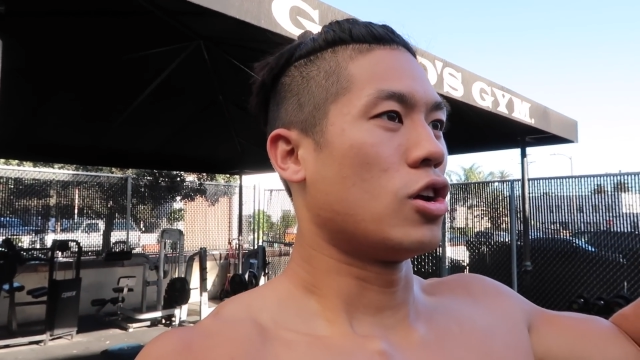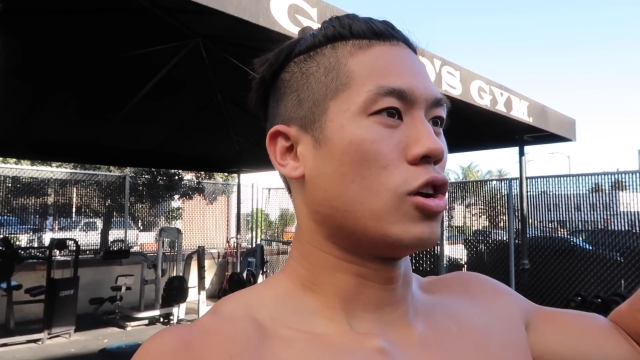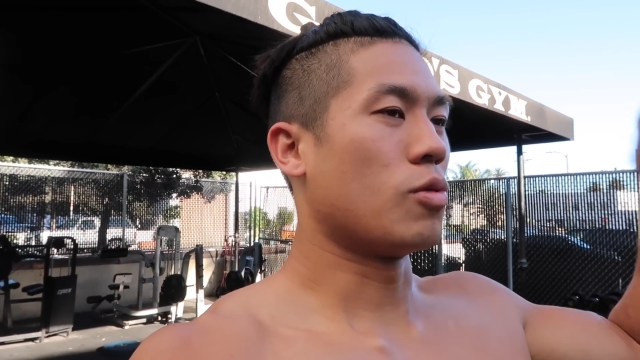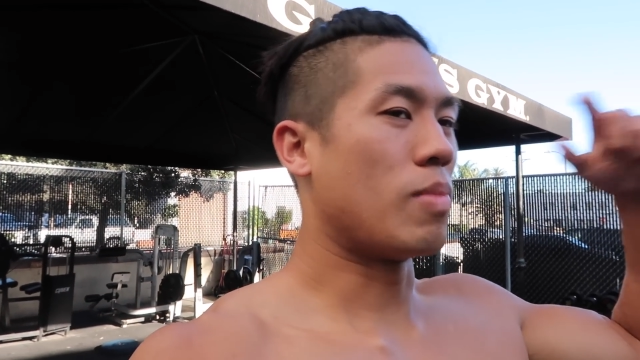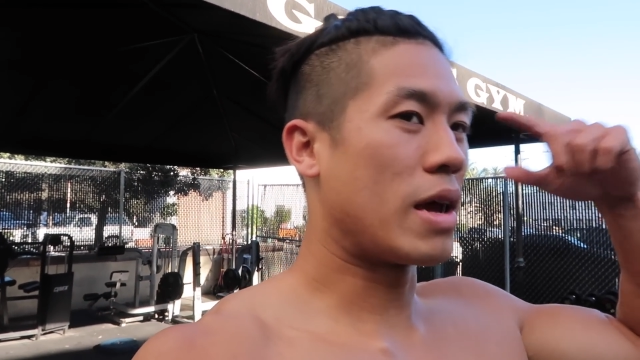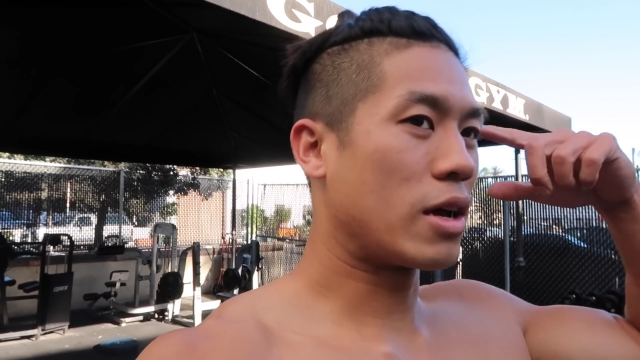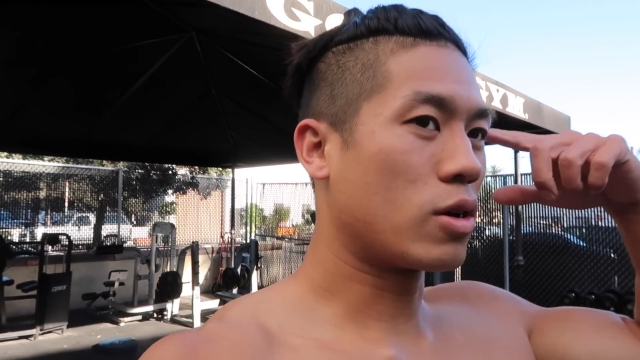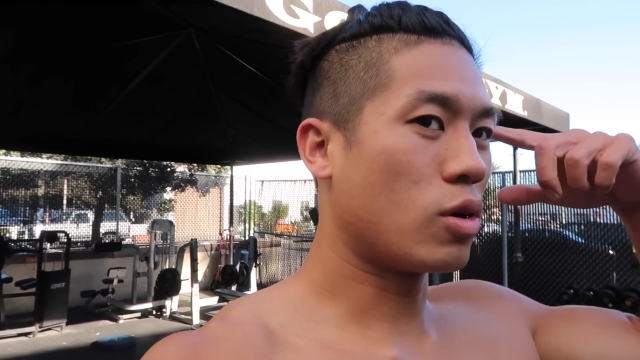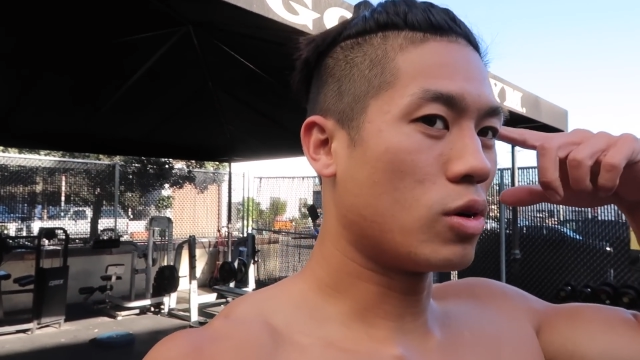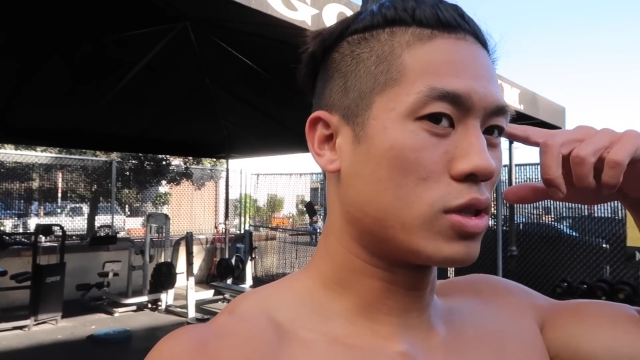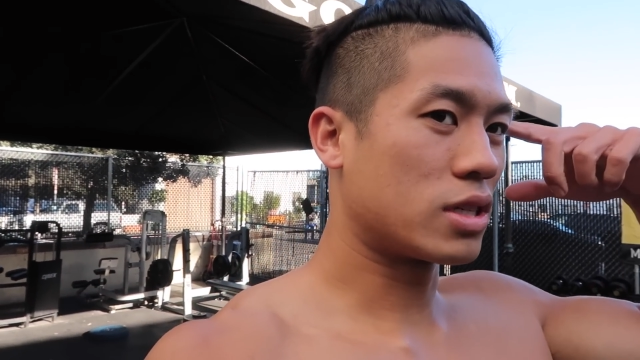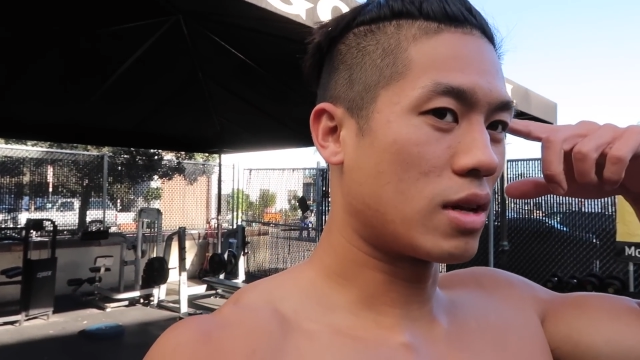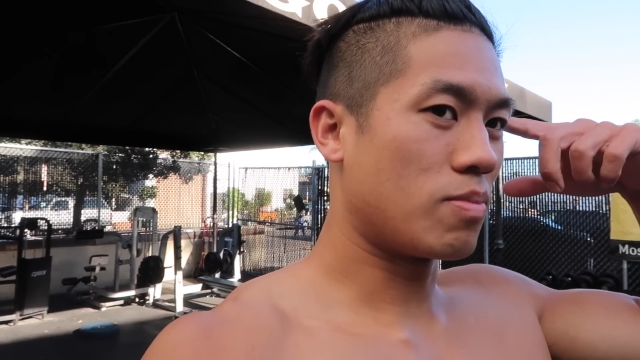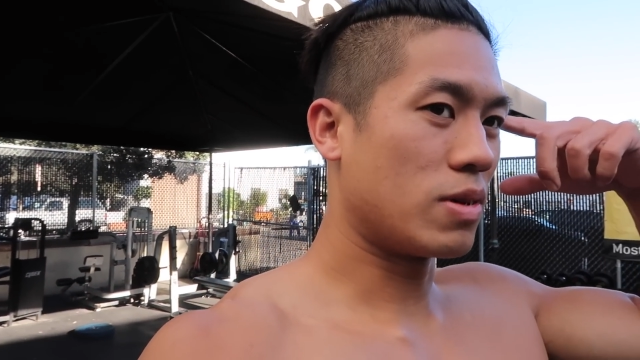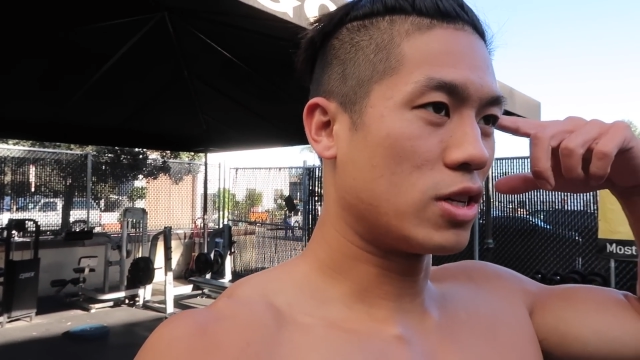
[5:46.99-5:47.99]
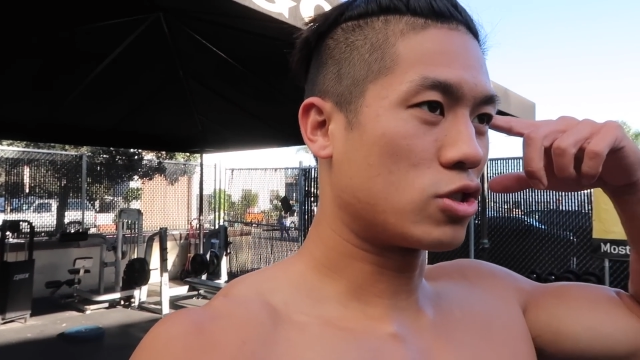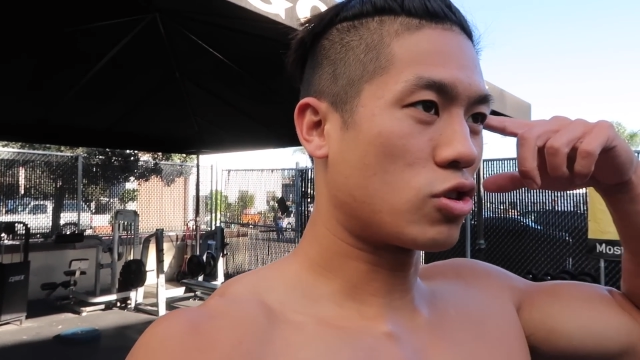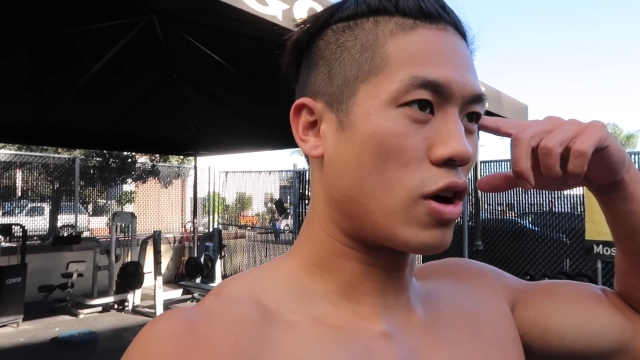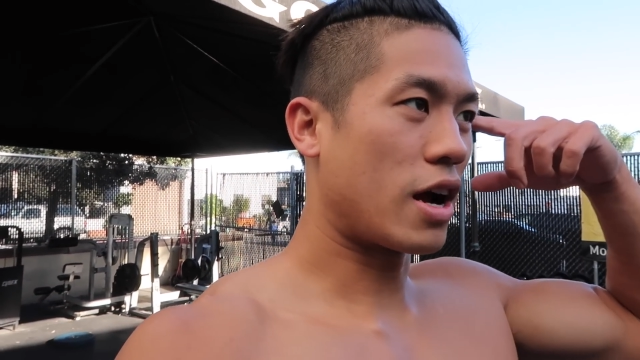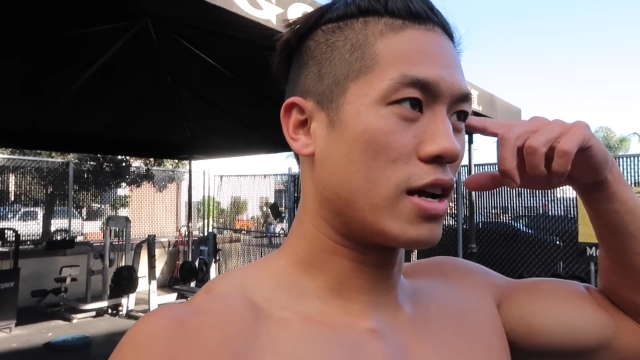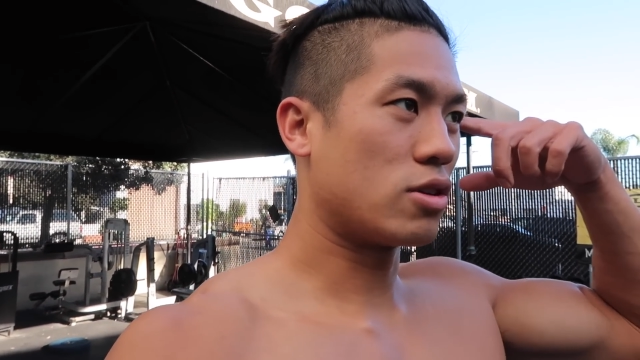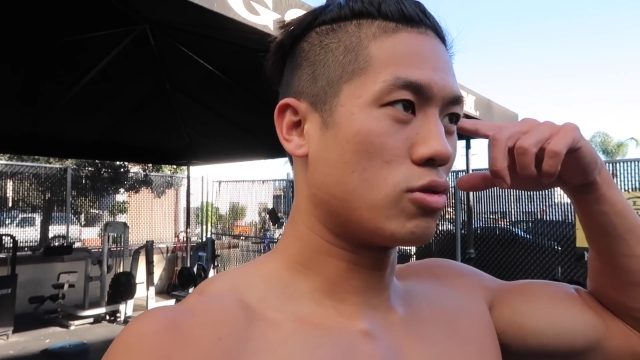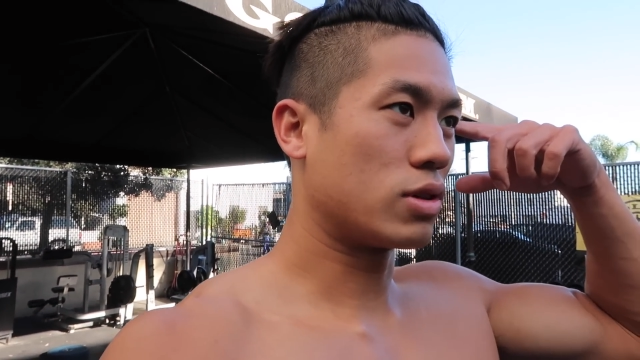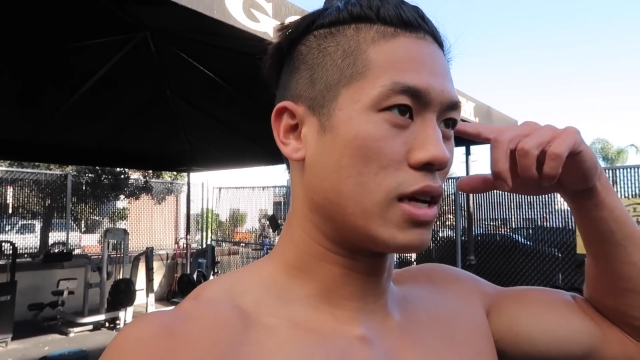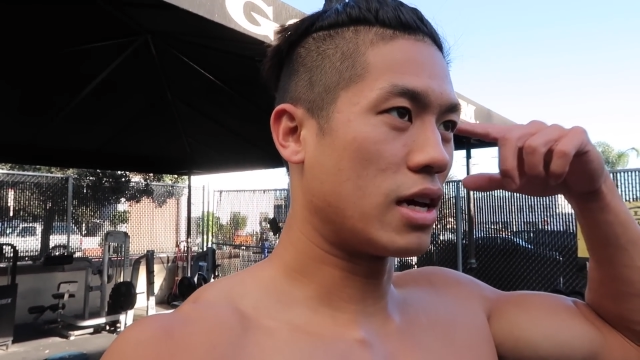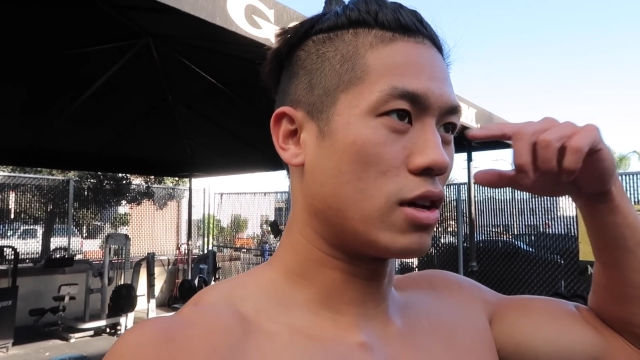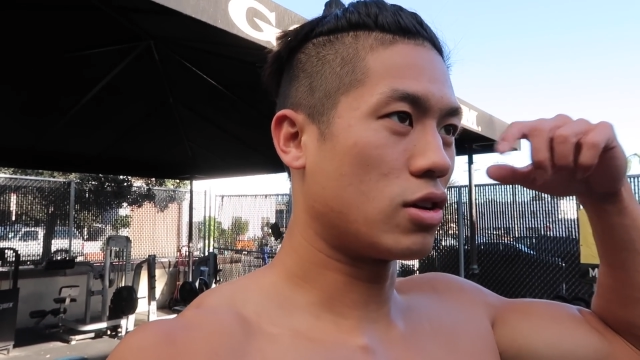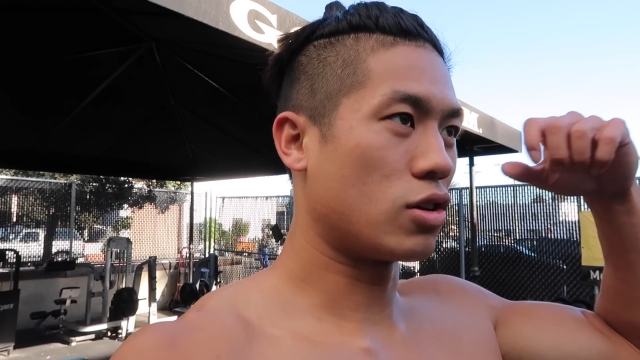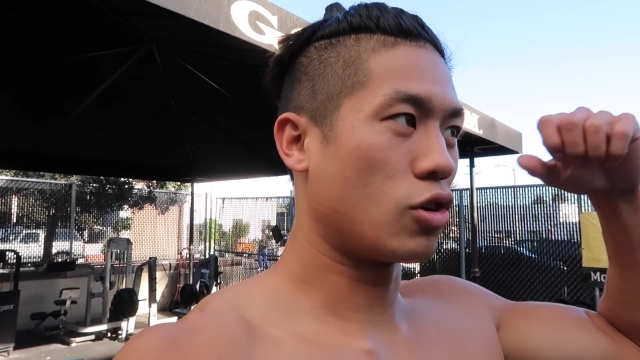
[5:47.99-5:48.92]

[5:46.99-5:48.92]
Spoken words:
your main goal is going to be trying to get